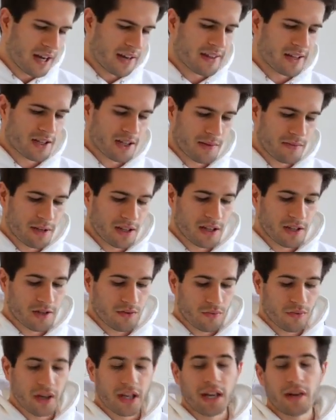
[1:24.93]
and that's something
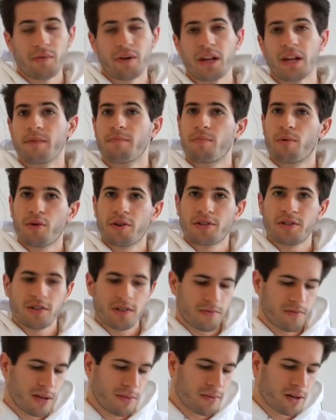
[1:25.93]
that's really, really
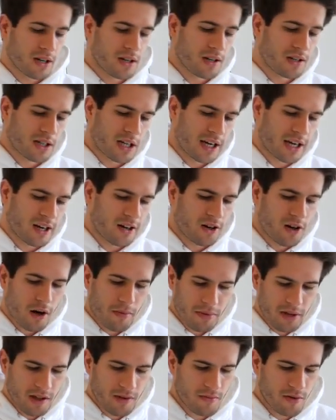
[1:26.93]
important to me because I can
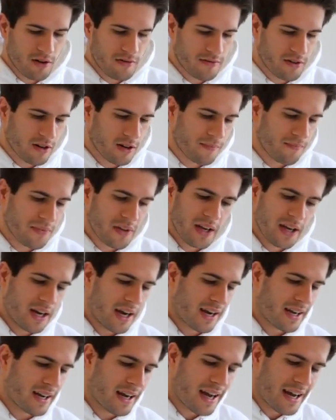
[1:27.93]
copy them over,
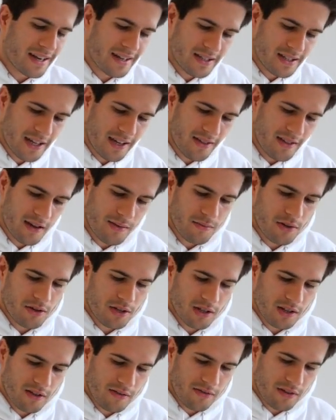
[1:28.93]
I can annotate them
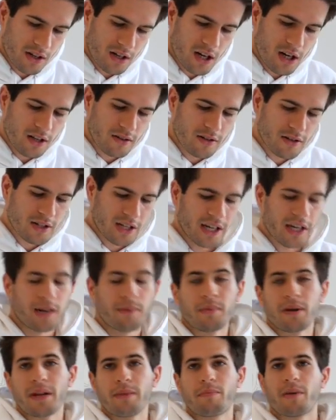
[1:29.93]
using different colors, I
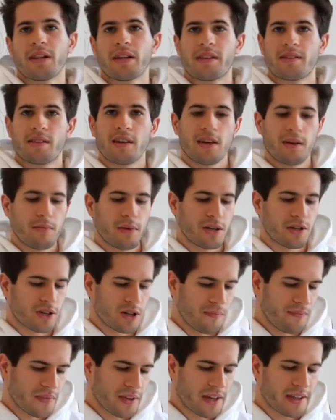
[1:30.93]
can manipulate the
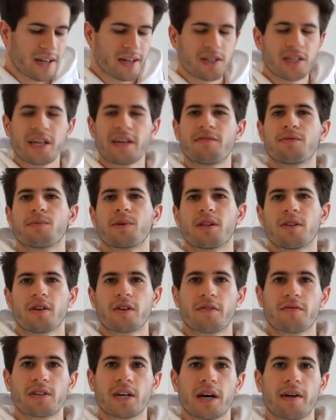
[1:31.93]
image, and that saves me a
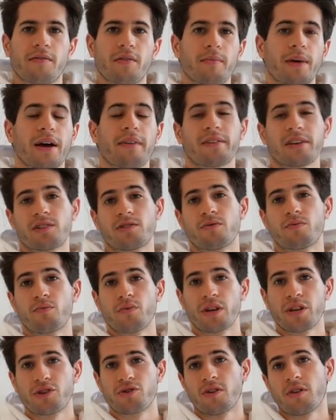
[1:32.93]
lot of time from having to
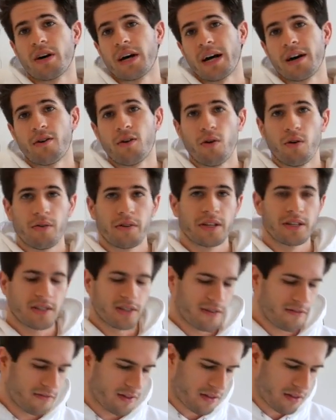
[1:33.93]
redraw out all these
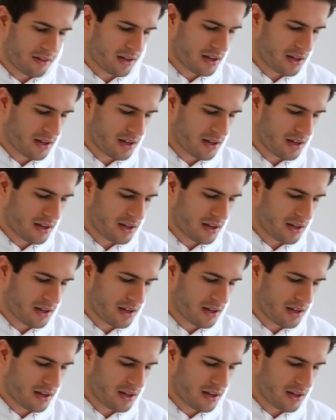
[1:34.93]
different